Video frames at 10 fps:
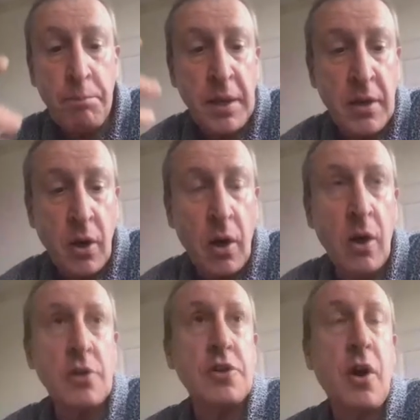
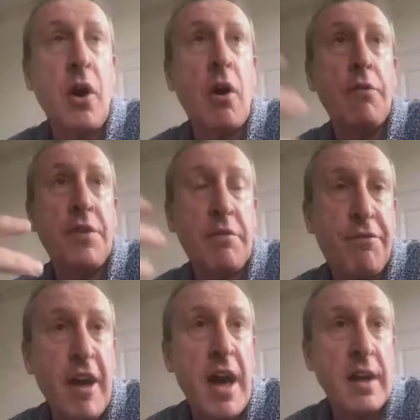because of the
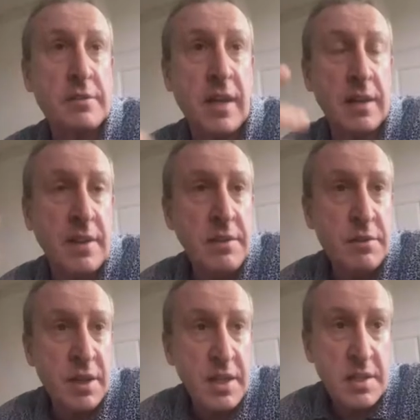fact that
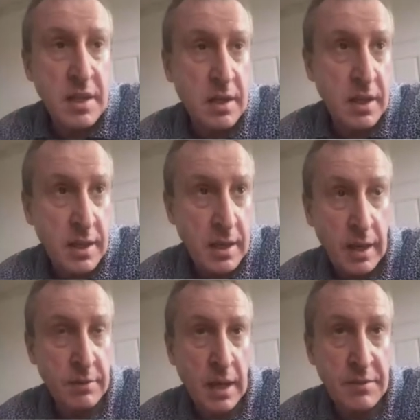intrinsically,
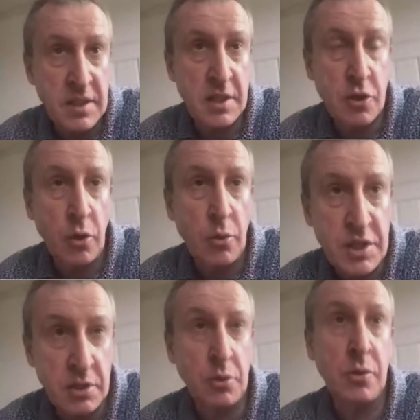and, and, this is
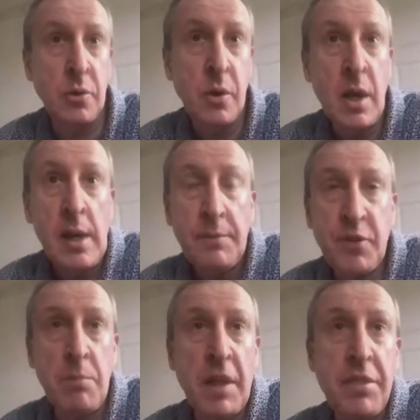always true,
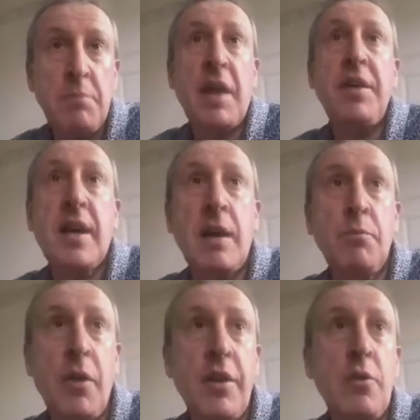the mathematical
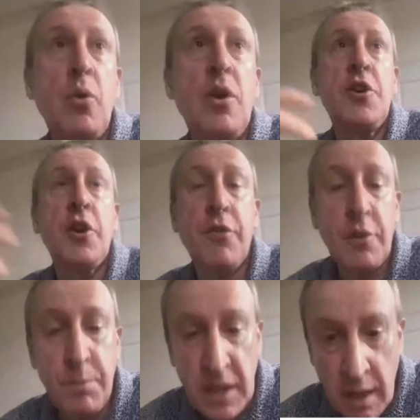model
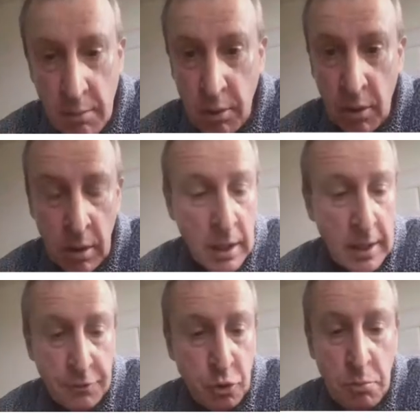never be able
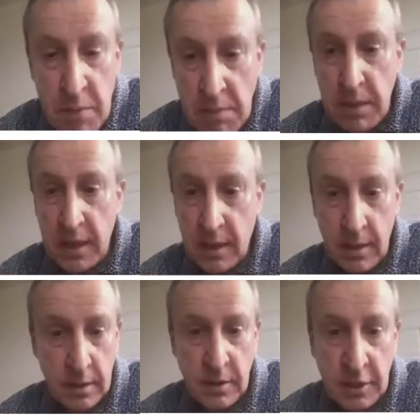to
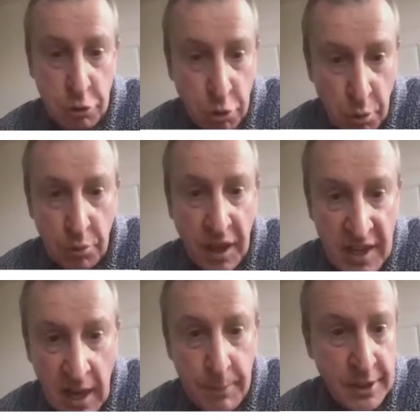mimic the true
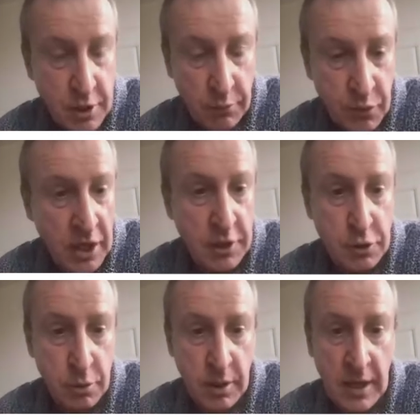dynamics of
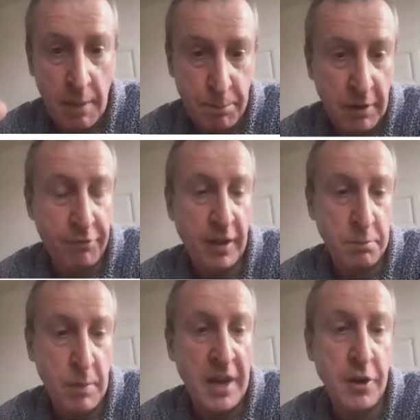nature in a
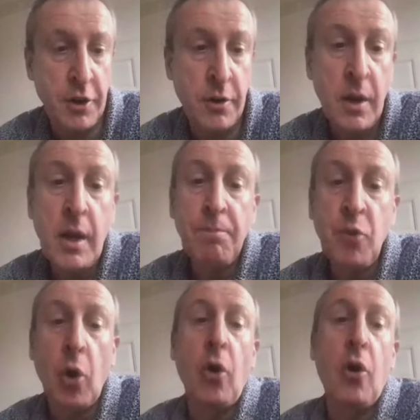perfect manner,
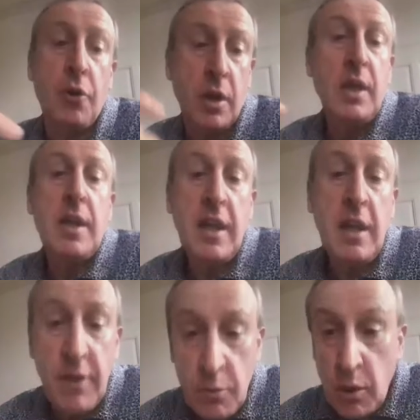or
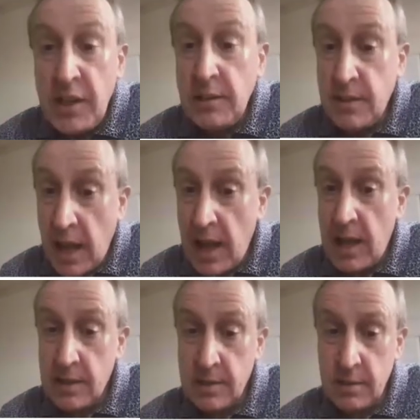even when it
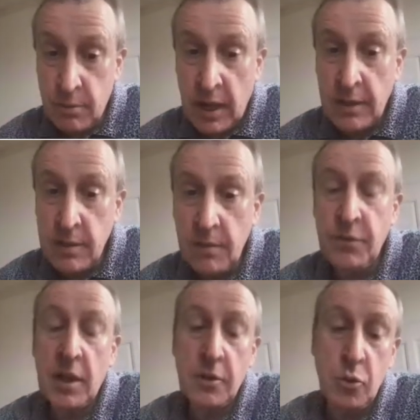does, right,
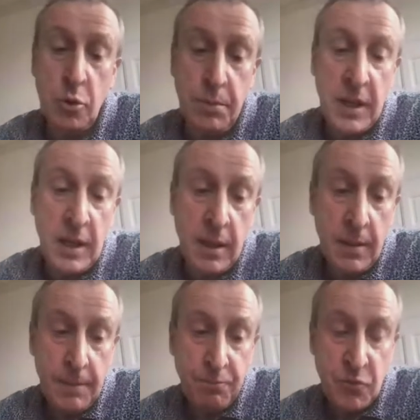there could
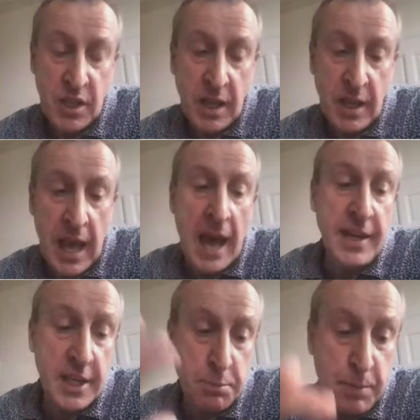be, say,
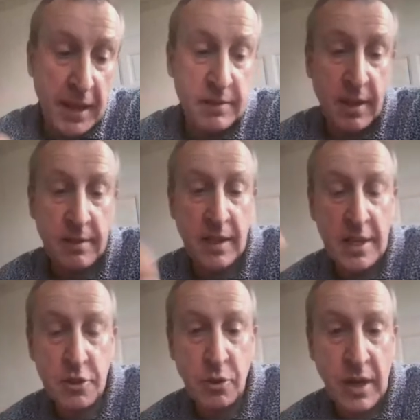unexpected
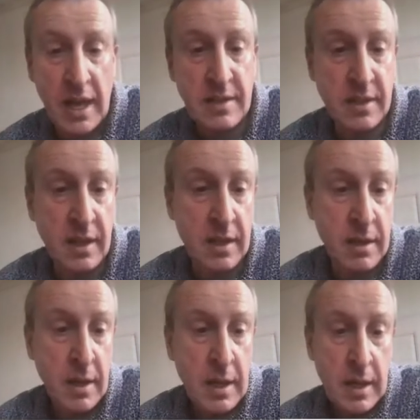
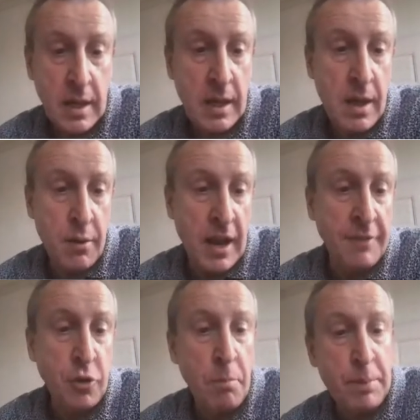stochastic uh,
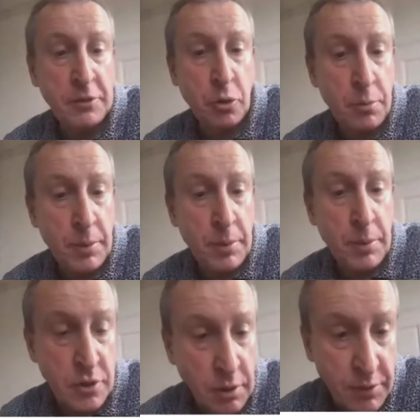random
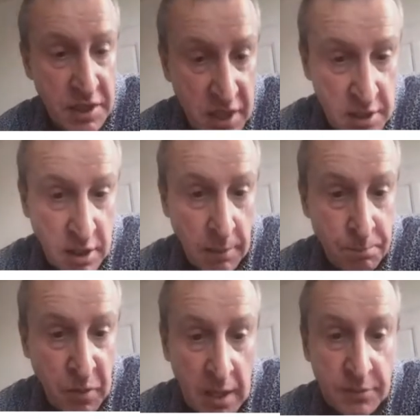perturbations of the
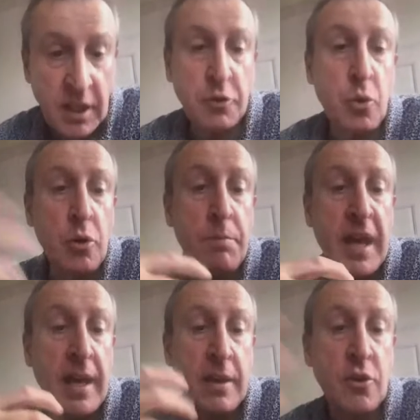system that could
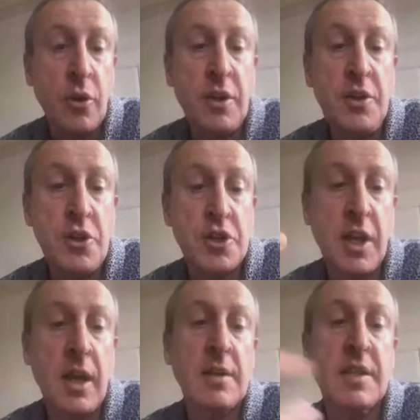make your
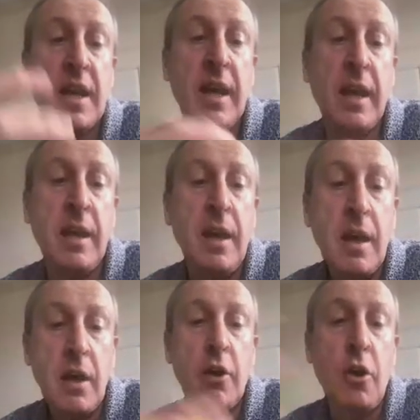initial, say,
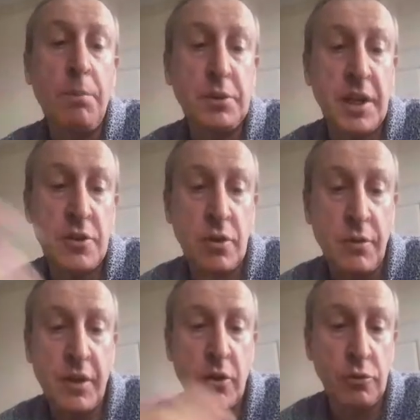uh, computation
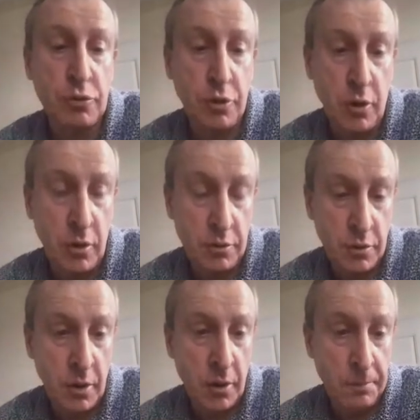of the control,
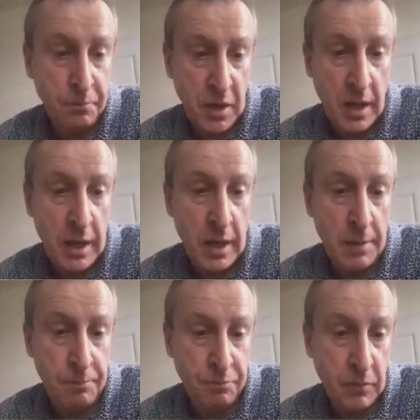you know,
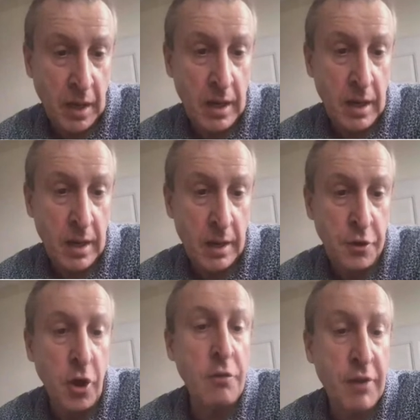um, uh,
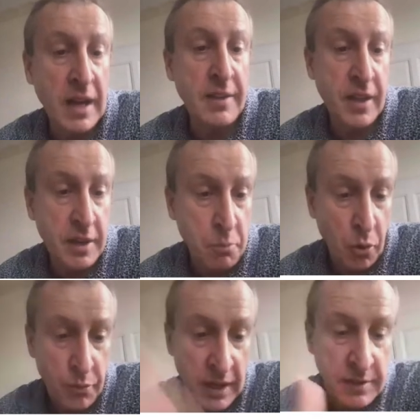non-valid
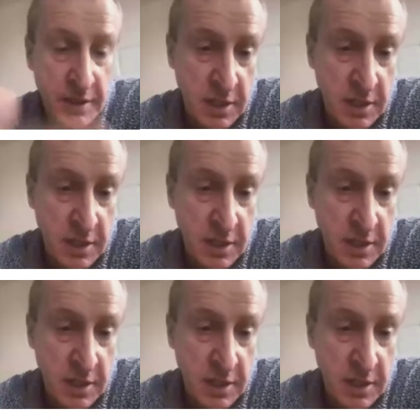anymore, right?